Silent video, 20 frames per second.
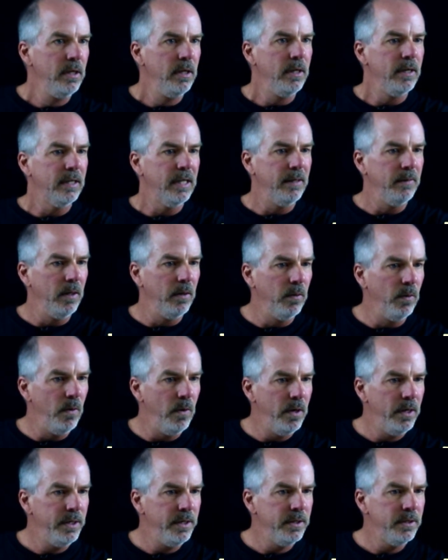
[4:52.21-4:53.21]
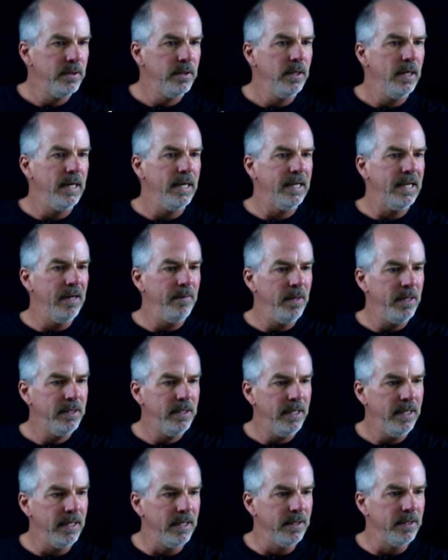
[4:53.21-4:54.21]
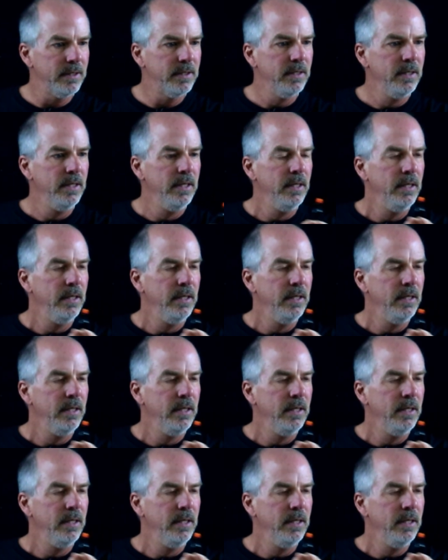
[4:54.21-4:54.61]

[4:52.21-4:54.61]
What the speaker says: I got my ones, and I got my tens.